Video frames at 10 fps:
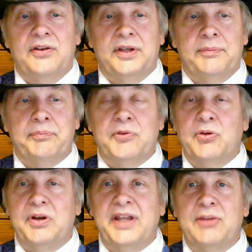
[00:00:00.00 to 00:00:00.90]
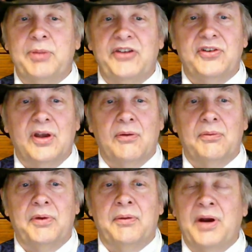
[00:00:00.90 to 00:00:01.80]
uh, so it takes place ar
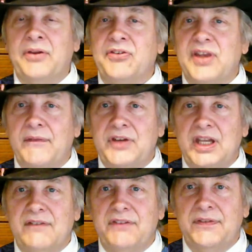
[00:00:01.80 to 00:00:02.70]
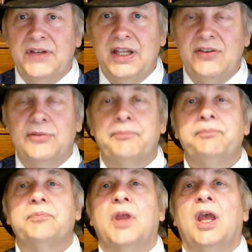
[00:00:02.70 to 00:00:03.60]
around the 1750s,
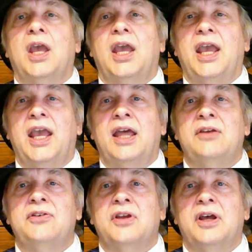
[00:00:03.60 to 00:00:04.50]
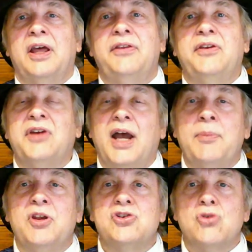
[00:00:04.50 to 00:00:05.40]
and uh, at the
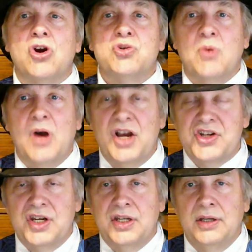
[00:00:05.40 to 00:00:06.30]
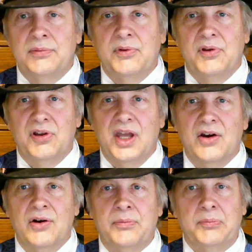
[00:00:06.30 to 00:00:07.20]
time that George Washington,
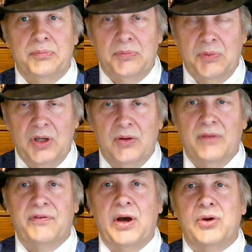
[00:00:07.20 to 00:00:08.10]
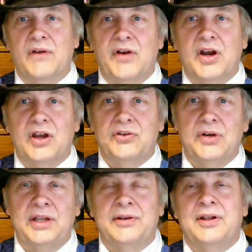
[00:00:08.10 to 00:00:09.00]
later, you know, the founder of our
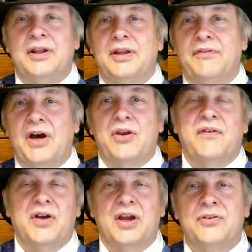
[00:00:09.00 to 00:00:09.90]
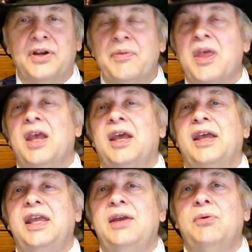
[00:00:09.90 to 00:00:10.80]
country, the father of our country,
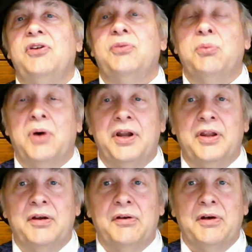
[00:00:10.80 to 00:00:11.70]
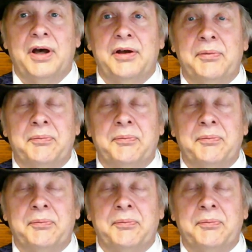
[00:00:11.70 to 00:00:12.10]
he was one of the uh,